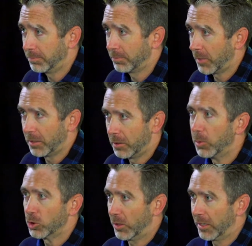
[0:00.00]
Right,
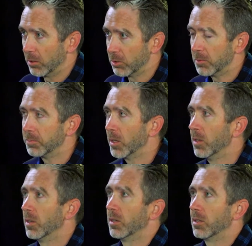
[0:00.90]
emotional hangover.
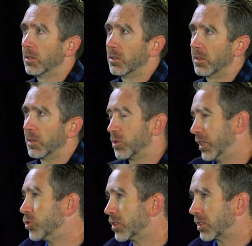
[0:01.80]
I think what's
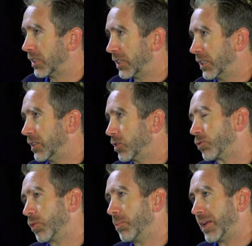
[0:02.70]
interesting is
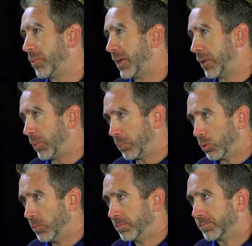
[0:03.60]
for many, many
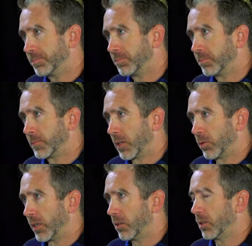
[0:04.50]
people,
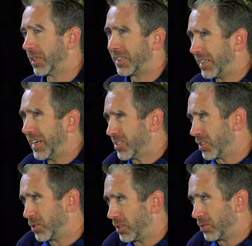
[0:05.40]
right? Like, yes,
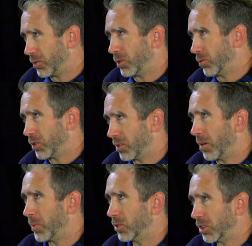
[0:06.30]
for
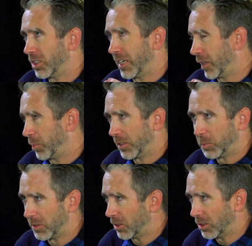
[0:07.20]
some, there's a genetic
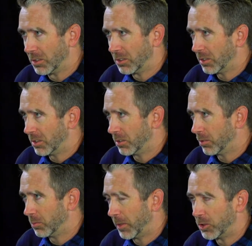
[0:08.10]
predisposition
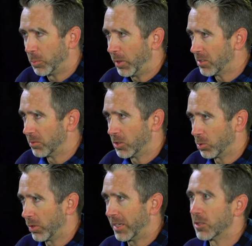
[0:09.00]
to major depressive
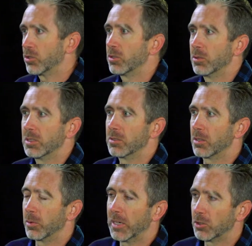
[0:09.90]
disorder that as soon as
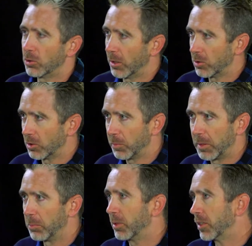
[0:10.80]
the right stressors have
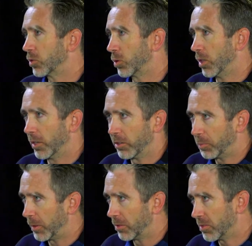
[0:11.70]
been in place for a long
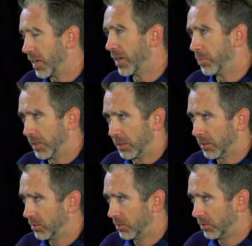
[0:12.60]
enough period of time,
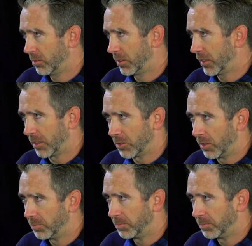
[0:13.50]
like, it kicks on.